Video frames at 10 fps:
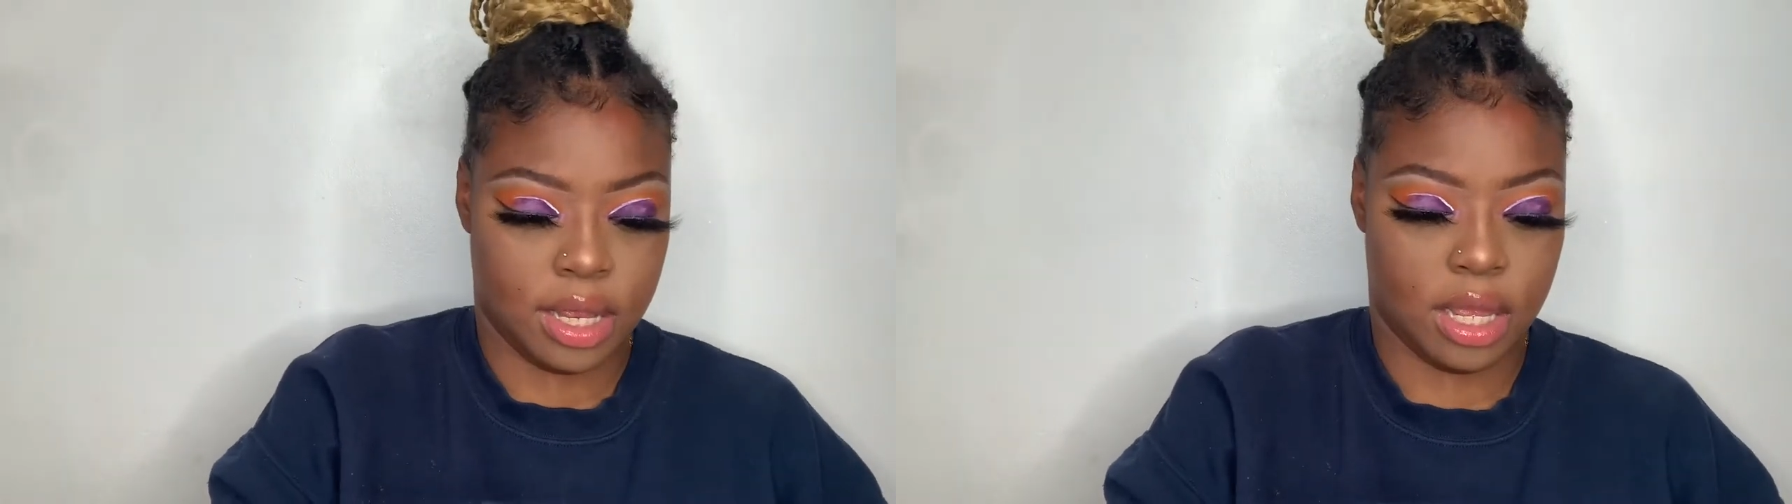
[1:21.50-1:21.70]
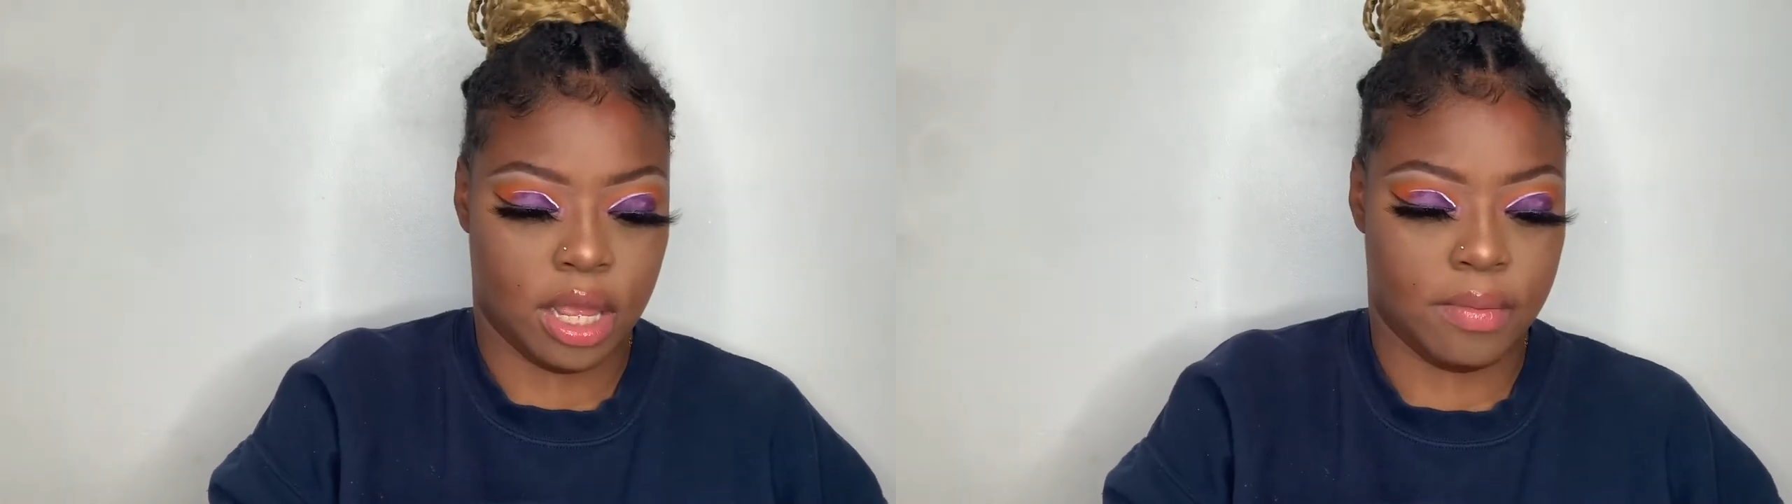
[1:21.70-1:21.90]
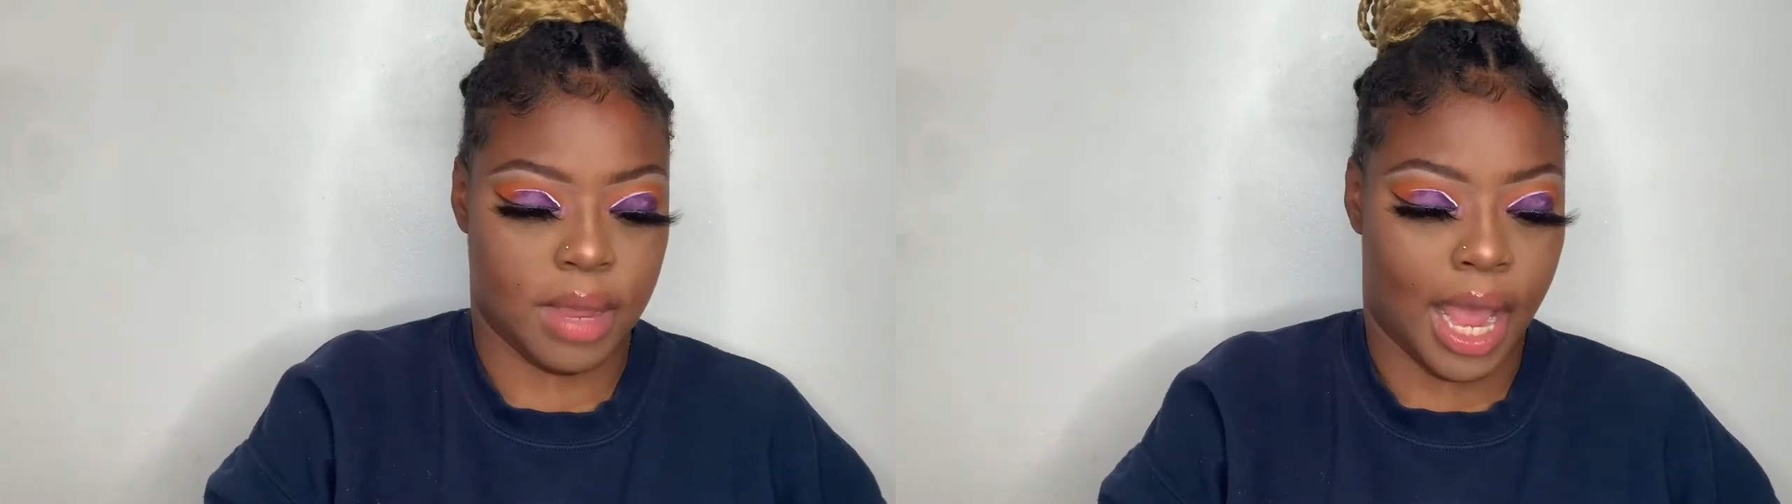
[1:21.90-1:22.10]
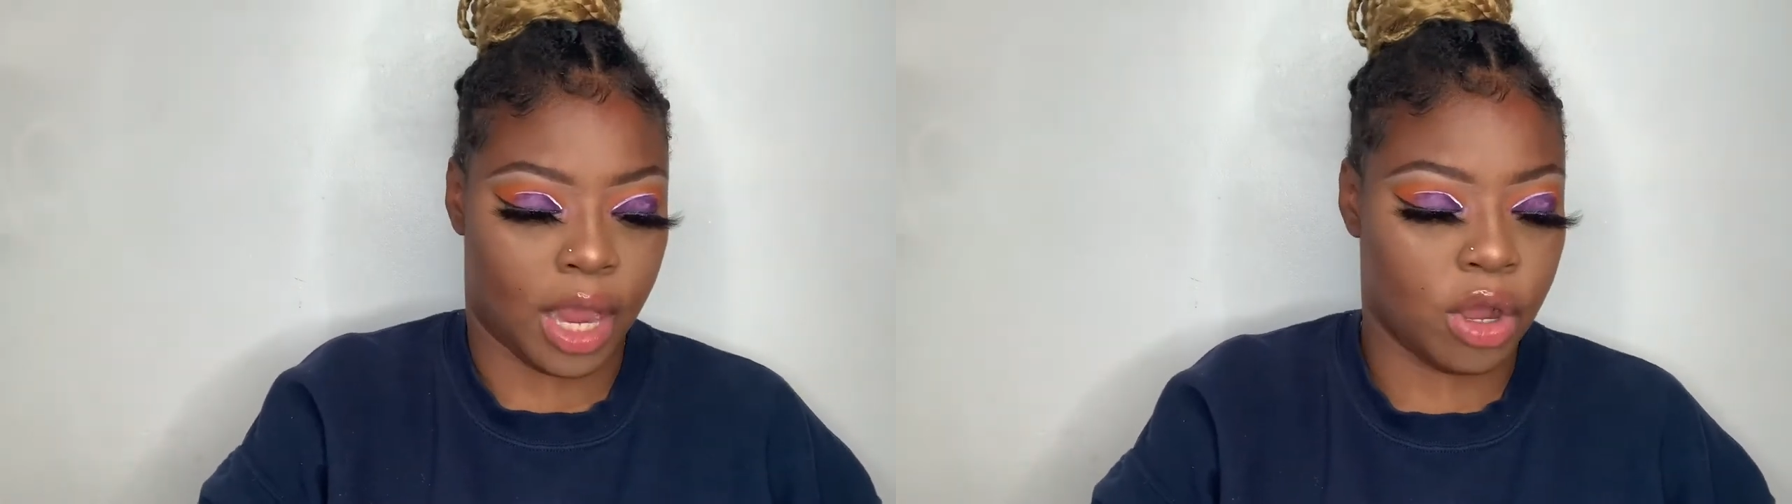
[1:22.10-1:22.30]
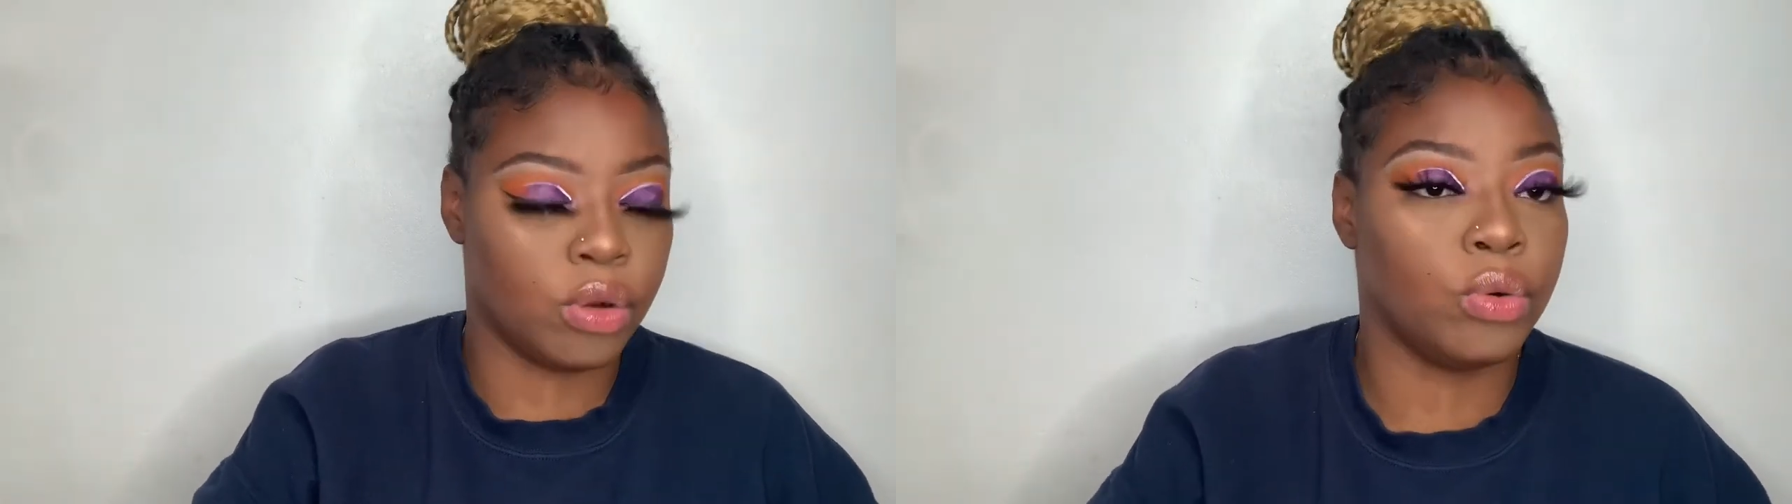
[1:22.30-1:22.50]
um i
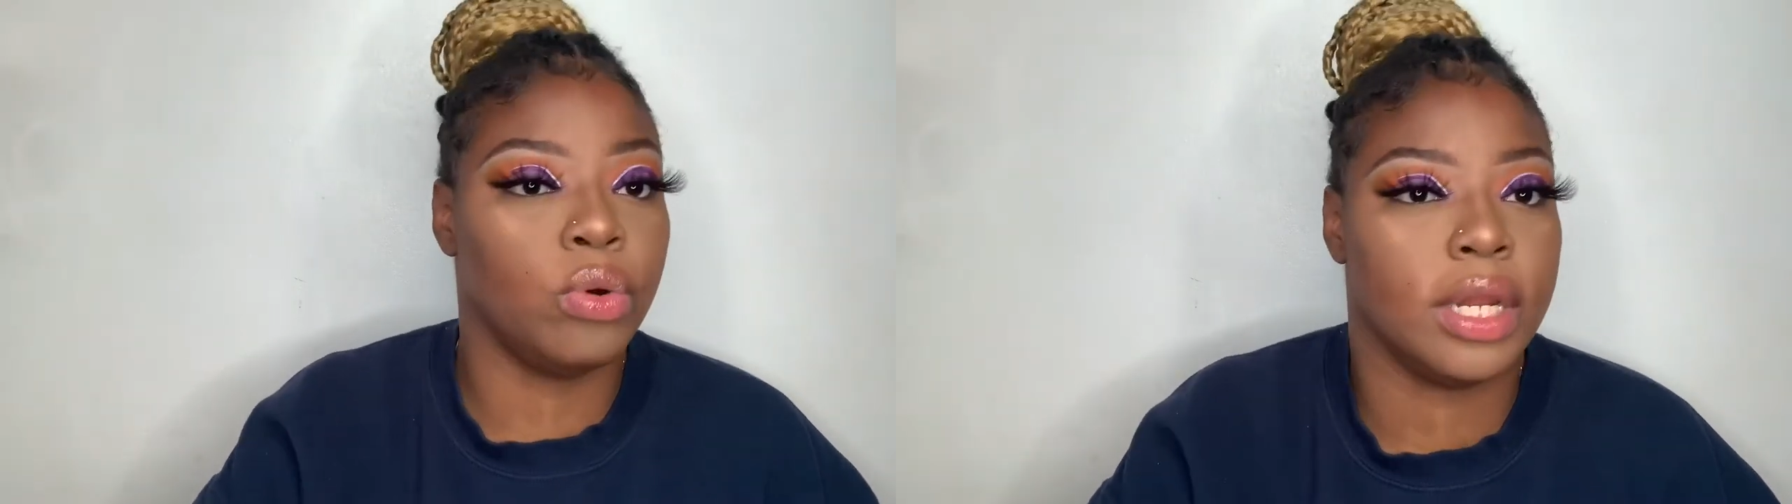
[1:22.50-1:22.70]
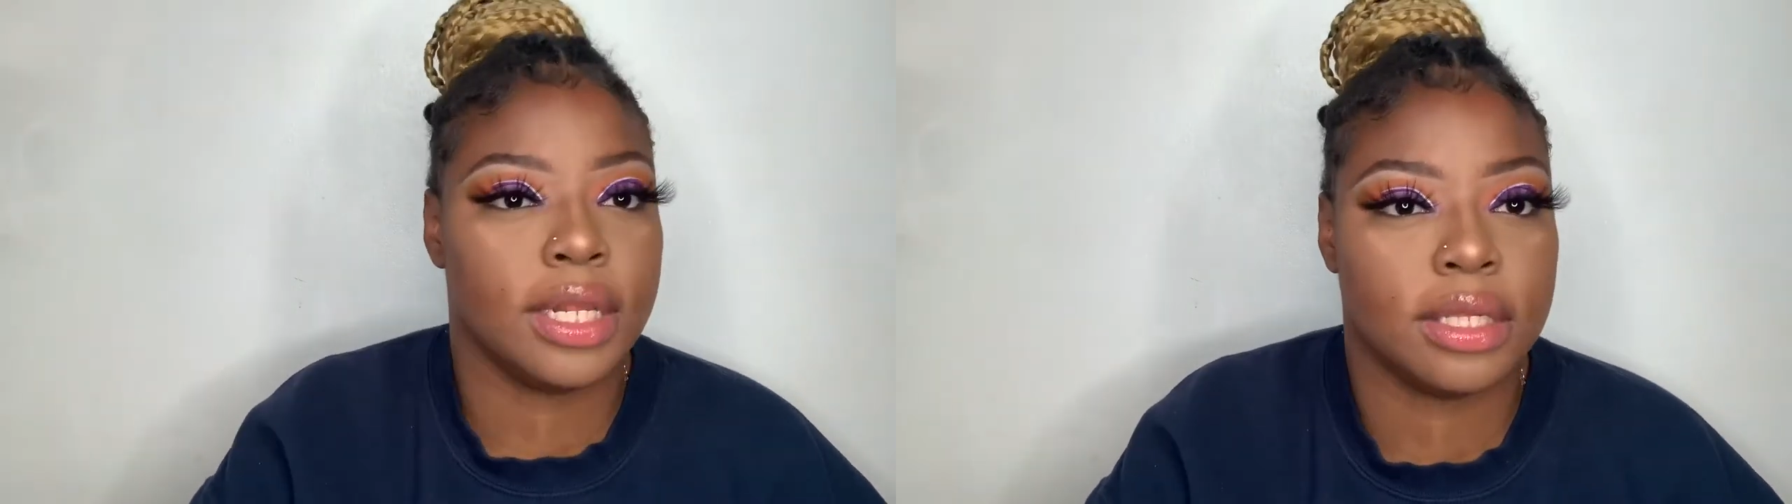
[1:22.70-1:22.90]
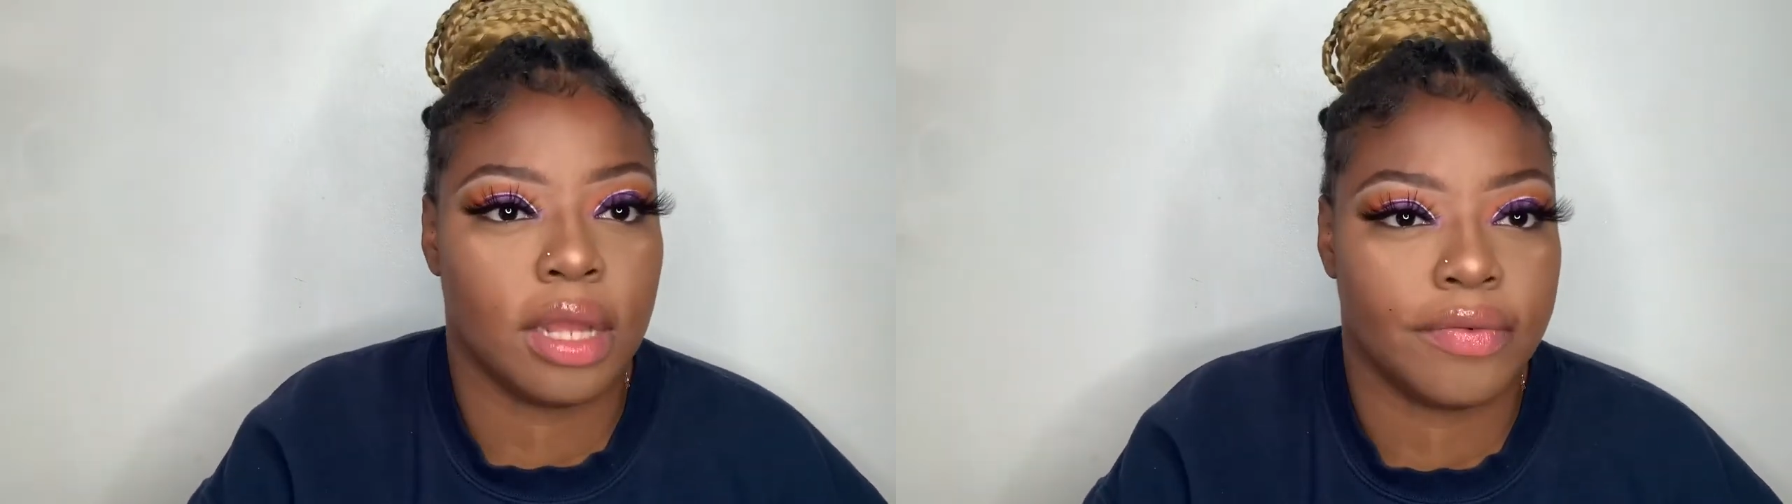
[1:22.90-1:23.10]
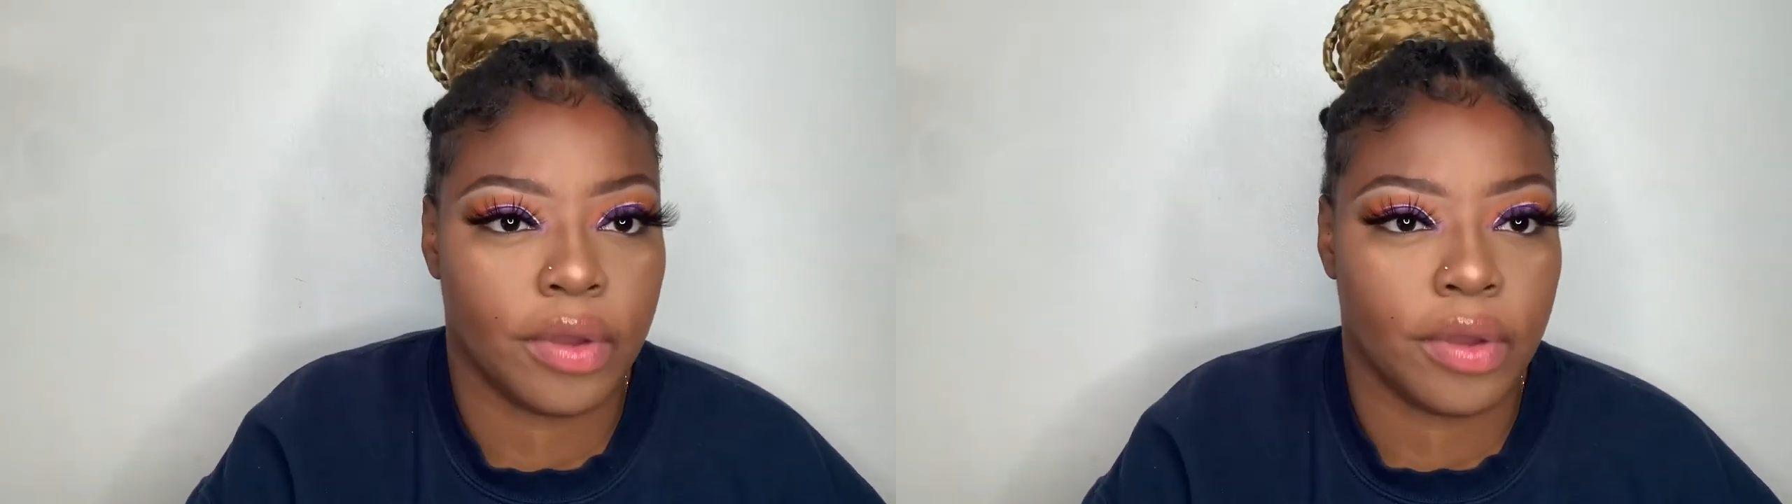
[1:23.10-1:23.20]
got all of this stuff